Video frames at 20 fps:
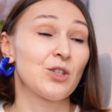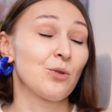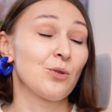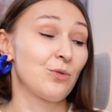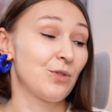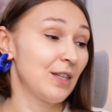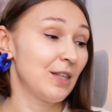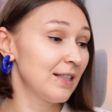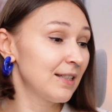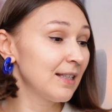
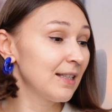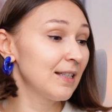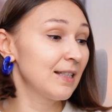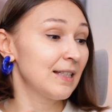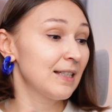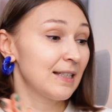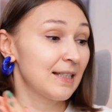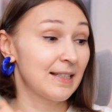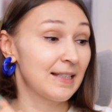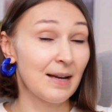So this
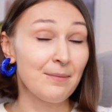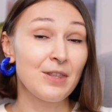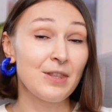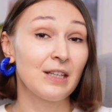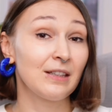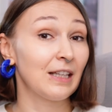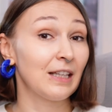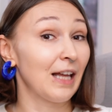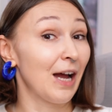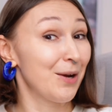is
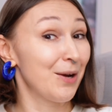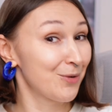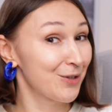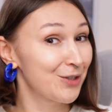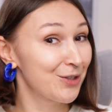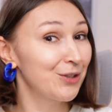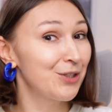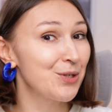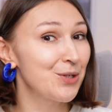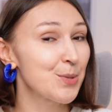something that I
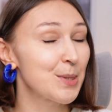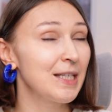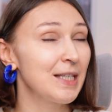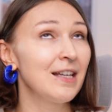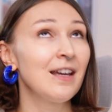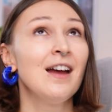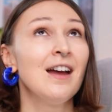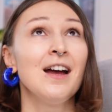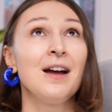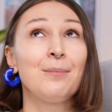was not
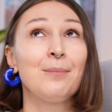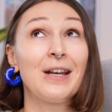using,